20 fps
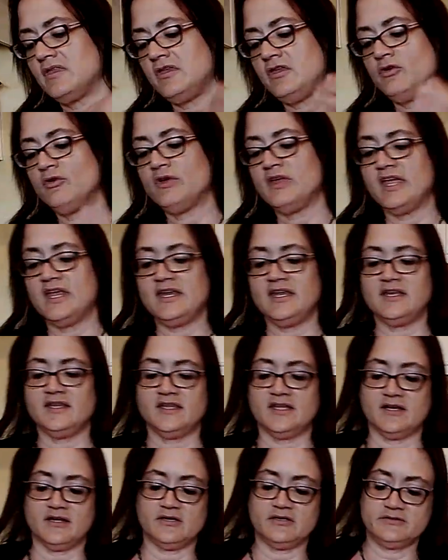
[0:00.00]
you're getting
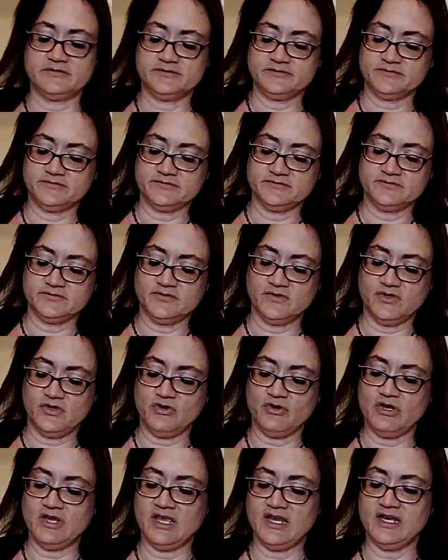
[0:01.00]
there.
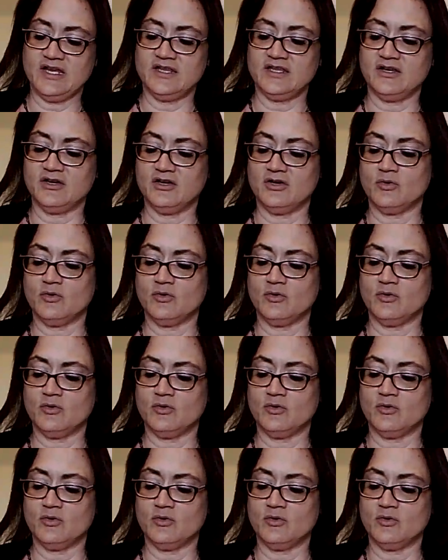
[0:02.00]
You're getting there.